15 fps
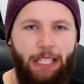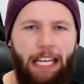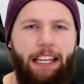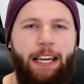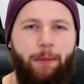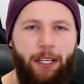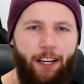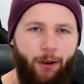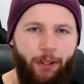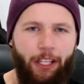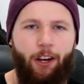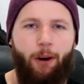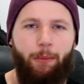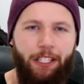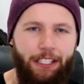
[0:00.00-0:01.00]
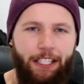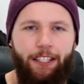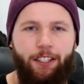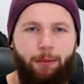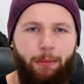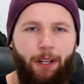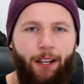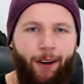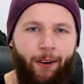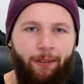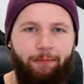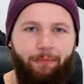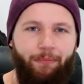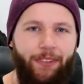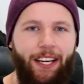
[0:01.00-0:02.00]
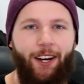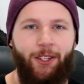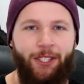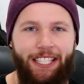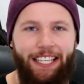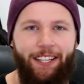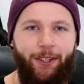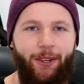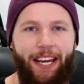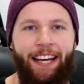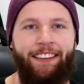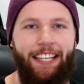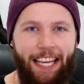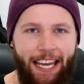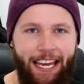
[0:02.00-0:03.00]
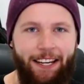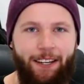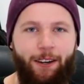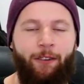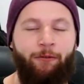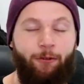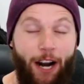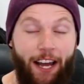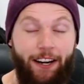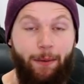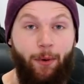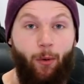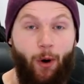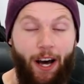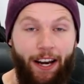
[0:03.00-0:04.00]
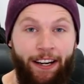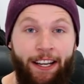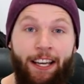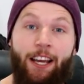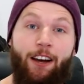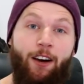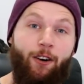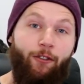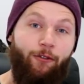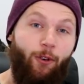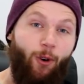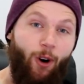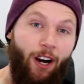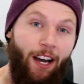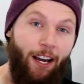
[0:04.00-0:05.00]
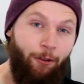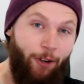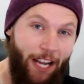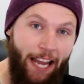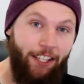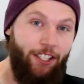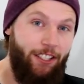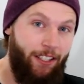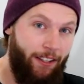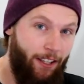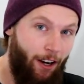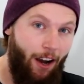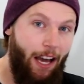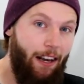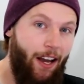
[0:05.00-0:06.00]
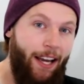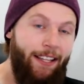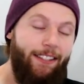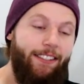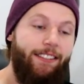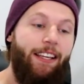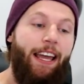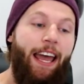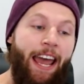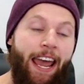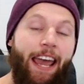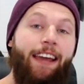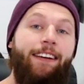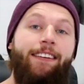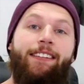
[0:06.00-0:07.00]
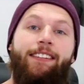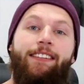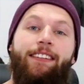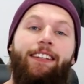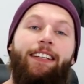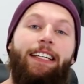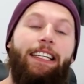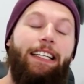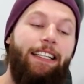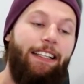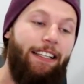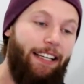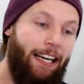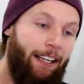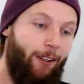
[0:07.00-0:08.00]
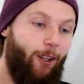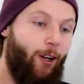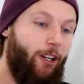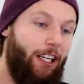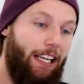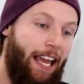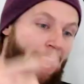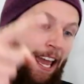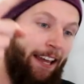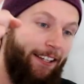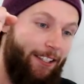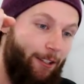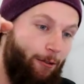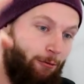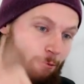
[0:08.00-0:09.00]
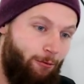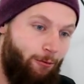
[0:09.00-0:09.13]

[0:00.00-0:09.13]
Let me know in the comment section below. I'll see you at the end of round number 1 for a reaction to the highlights and a look at